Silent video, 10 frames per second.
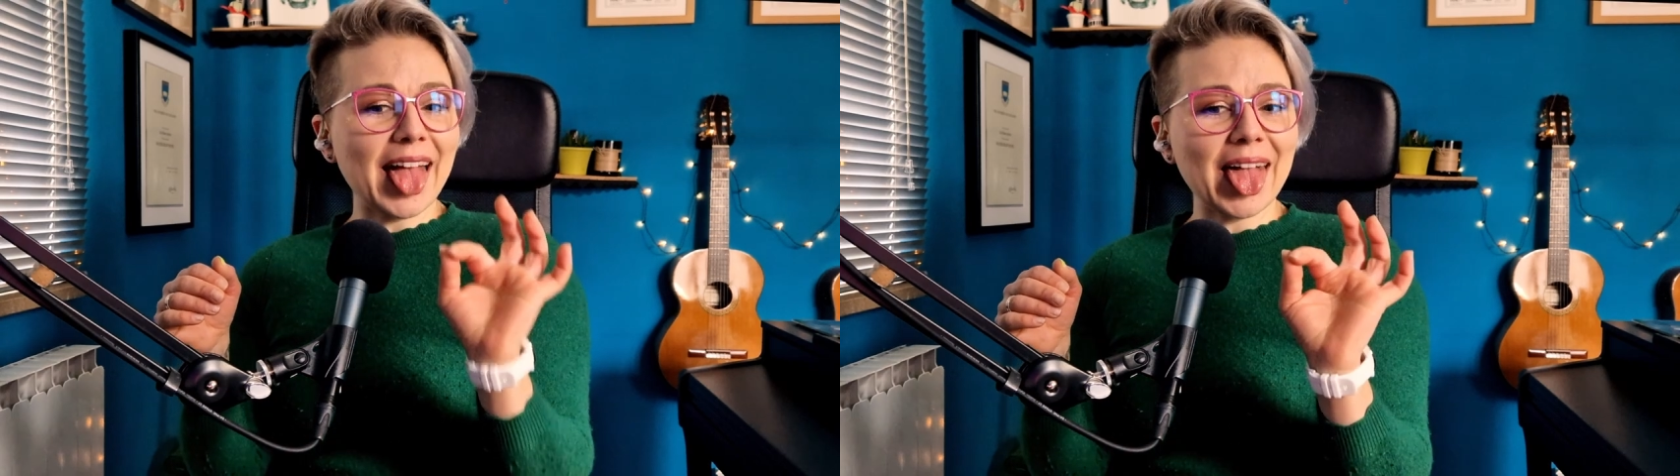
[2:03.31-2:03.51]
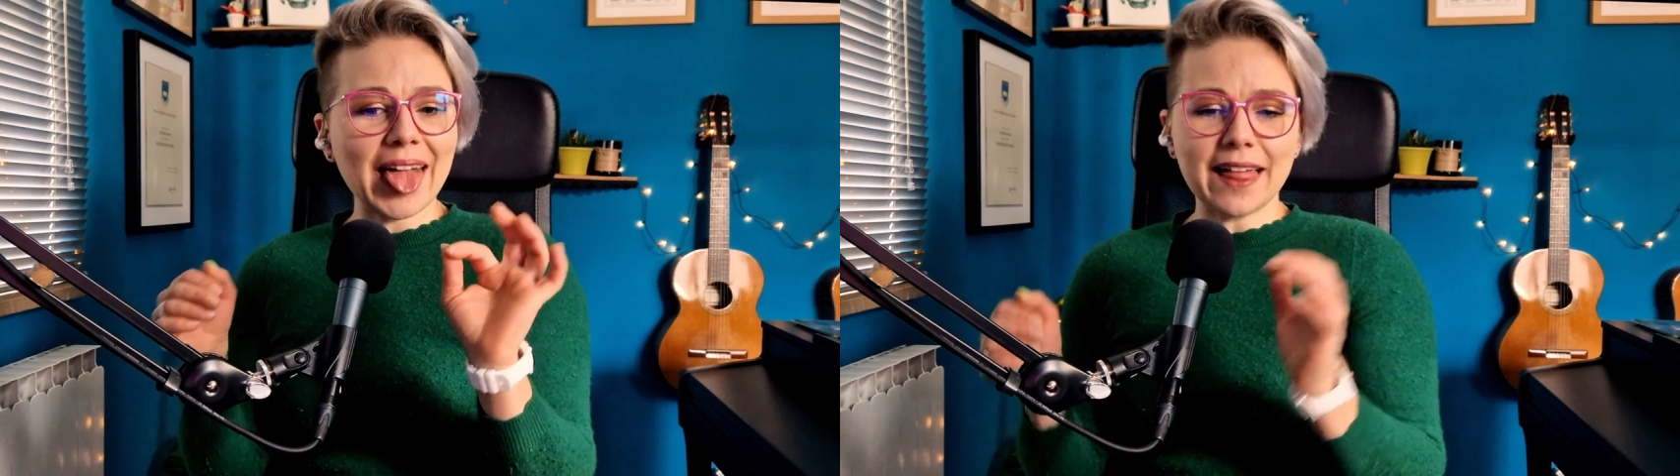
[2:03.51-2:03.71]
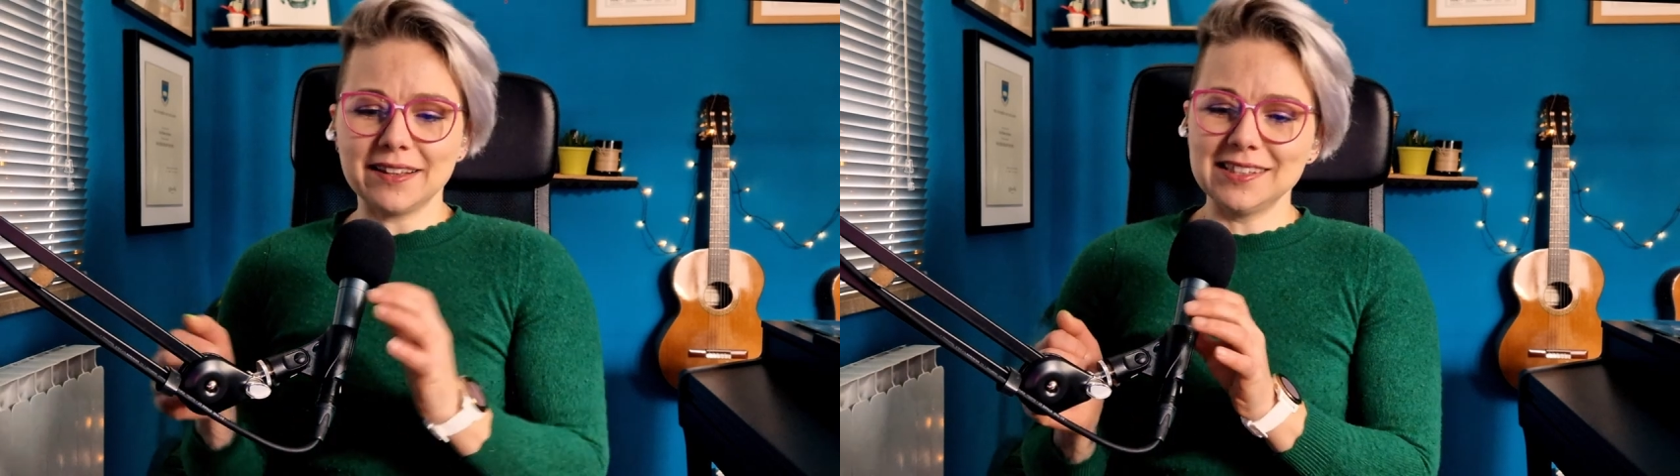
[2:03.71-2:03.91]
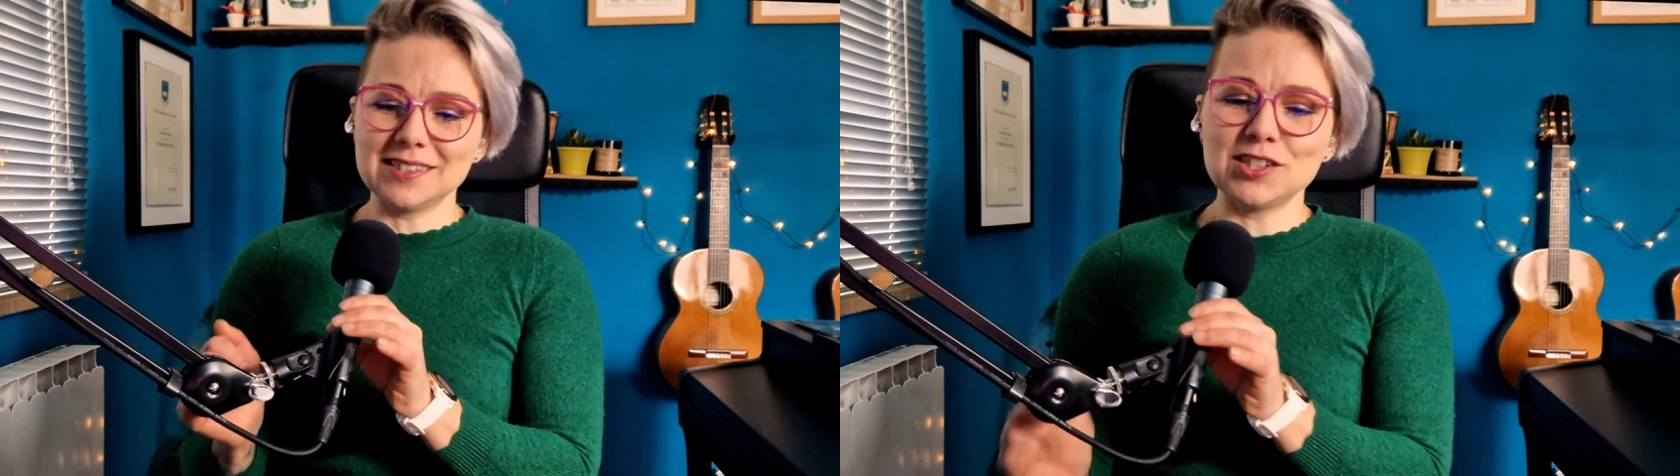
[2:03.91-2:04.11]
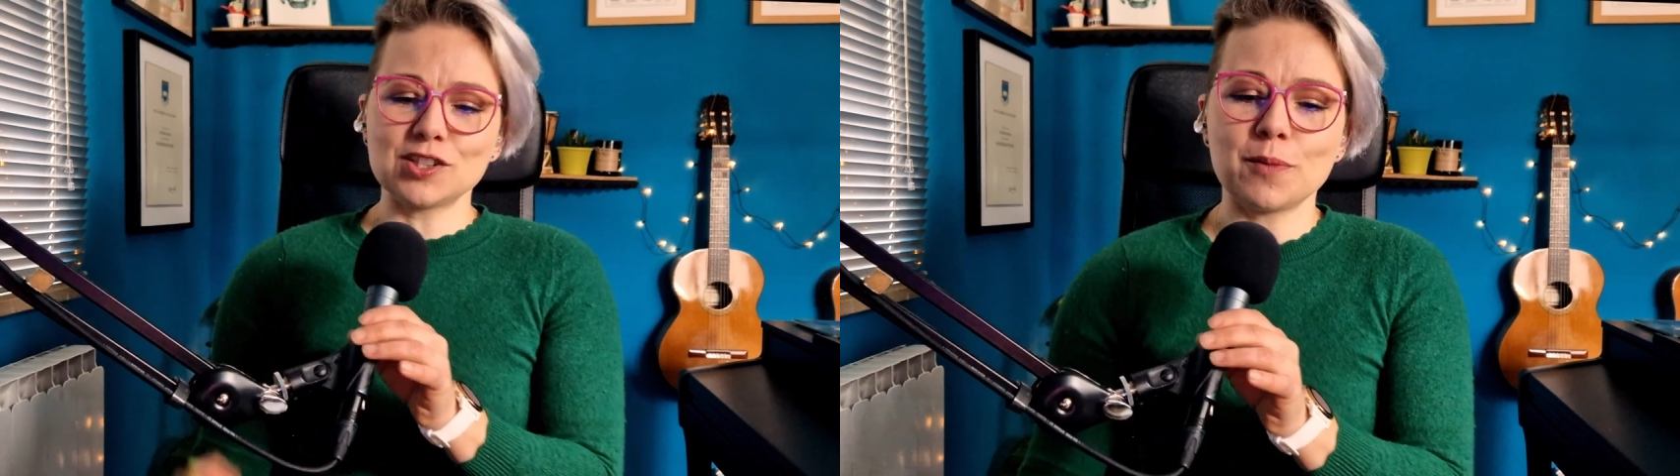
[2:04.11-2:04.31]
Let's
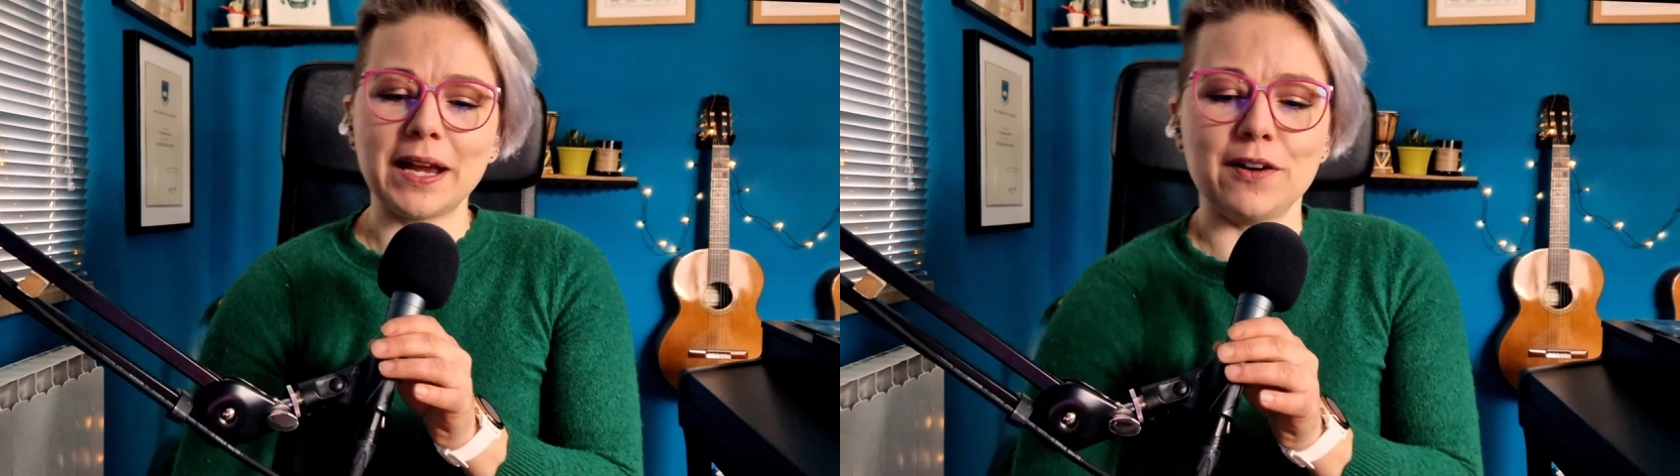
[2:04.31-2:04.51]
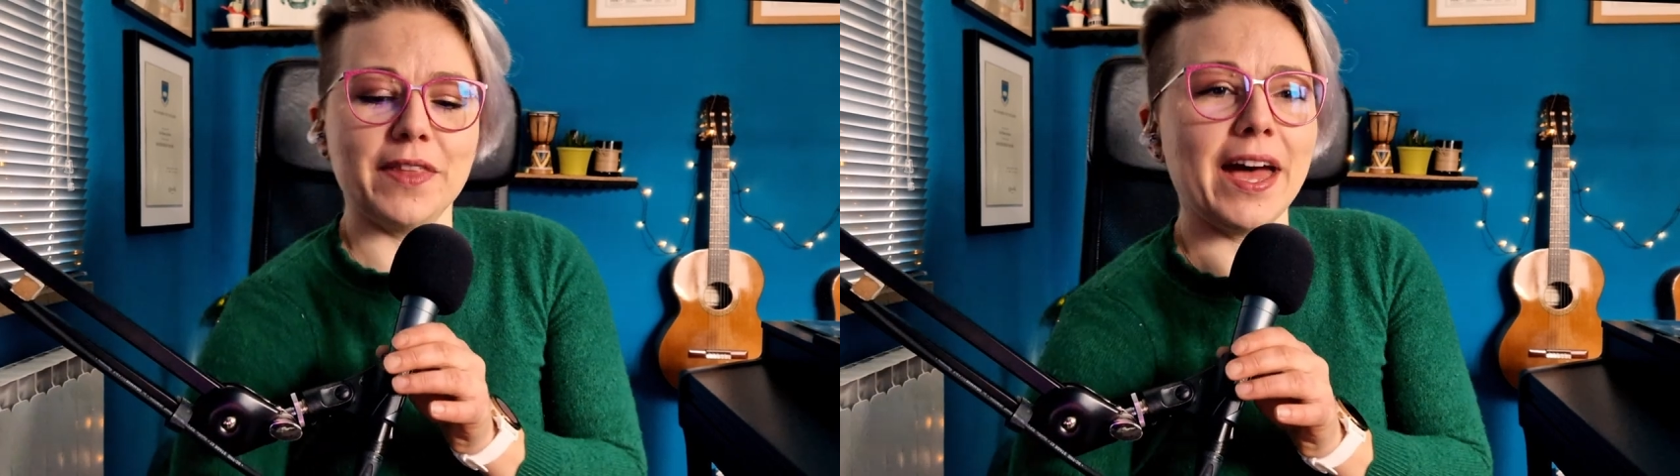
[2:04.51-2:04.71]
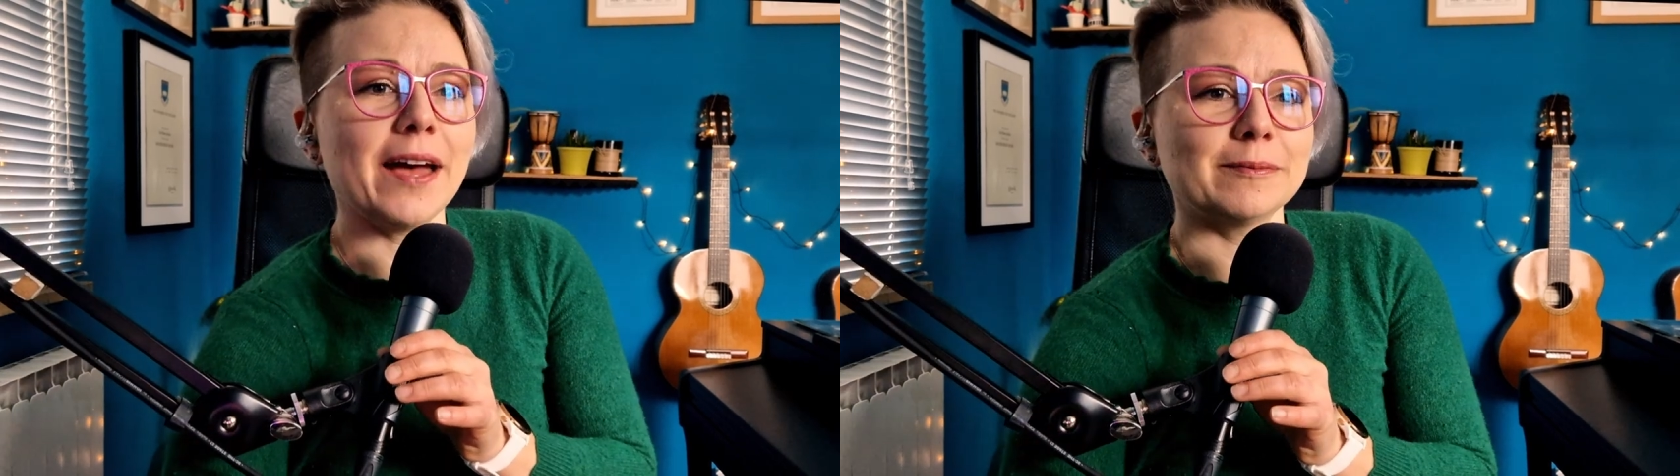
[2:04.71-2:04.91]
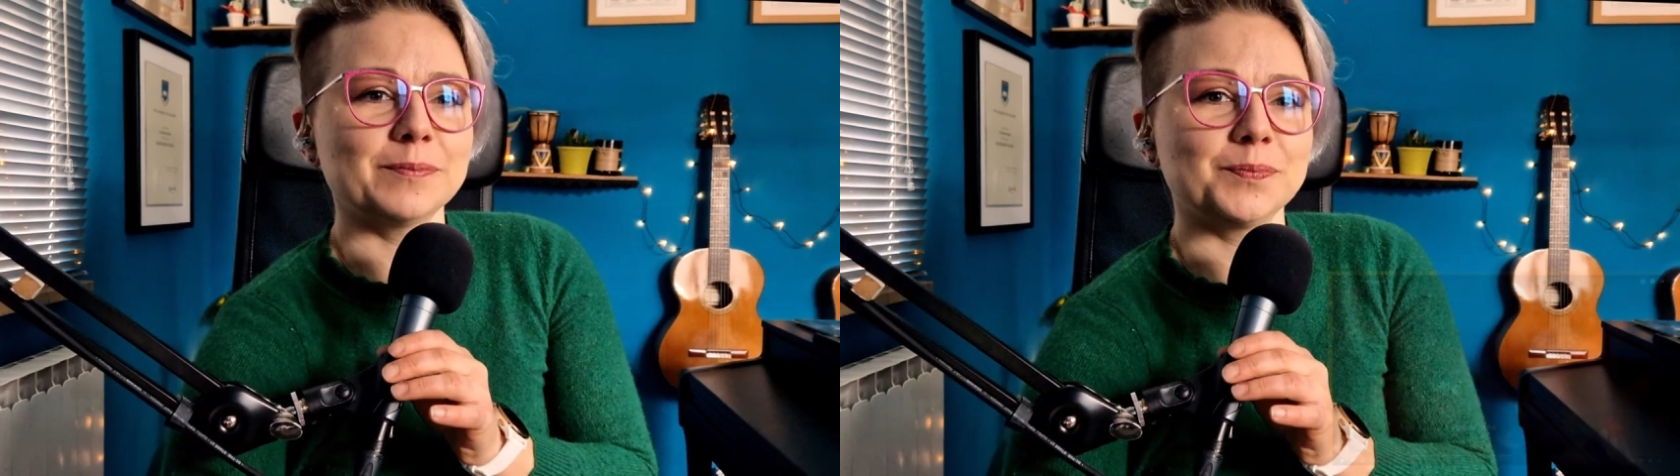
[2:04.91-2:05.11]
just go back on that.